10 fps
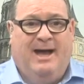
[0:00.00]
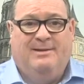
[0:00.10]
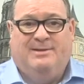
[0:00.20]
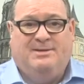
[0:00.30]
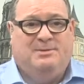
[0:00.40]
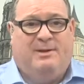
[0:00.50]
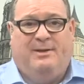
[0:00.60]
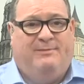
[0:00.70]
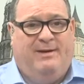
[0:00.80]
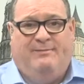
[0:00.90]
This is one
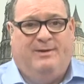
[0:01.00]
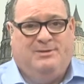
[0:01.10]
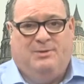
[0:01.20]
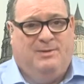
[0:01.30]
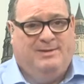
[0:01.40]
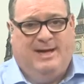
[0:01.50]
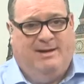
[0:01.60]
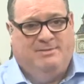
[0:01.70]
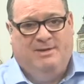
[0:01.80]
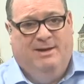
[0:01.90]
of the very first tourist
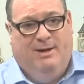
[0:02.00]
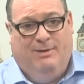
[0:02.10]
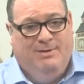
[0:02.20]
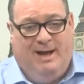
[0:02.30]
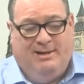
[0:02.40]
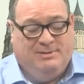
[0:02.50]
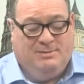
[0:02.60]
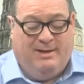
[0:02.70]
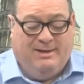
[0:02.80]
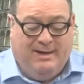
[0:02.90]
towns on the island as
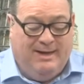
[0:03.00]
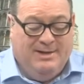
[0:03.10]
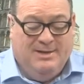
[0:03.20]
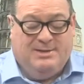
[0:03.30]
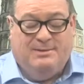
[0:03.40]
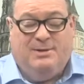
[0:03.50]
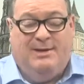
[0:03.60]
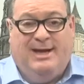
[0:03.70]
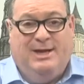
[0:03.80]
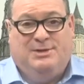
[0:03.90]
well. So it's got a
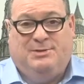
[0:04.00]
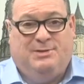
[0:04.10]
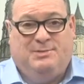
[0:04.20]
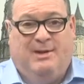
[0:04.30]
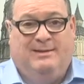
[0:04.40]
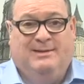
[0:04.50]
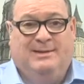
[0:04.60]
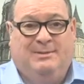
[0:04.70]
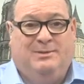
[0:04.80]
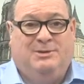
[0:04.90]
history as well,
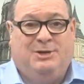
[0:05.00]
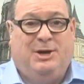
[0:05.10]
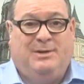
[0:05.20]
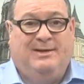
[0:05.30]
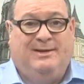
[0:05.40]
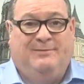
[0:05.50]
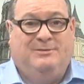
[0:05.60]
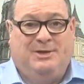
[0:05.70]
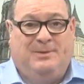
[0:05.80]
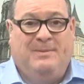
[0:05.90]
which you're going to love
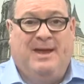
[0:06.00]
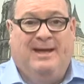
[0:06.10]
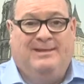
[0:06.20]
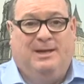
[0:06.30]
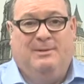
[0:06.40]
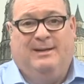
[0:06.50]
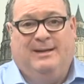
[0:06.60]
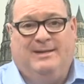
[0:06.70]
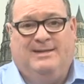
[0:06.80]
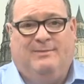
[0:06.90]
too. Tell you what,
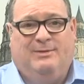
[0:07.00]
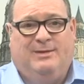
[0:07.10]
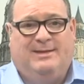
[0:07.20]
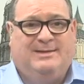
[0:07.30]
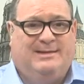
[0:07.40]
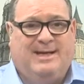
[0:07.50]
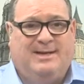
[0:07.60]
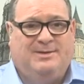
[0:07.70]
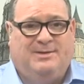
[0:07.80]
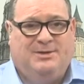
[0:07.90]
let's have a look at the
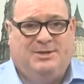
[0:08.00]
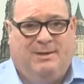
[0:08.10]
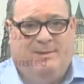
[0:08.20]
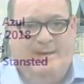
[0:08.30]
details on this, shall we?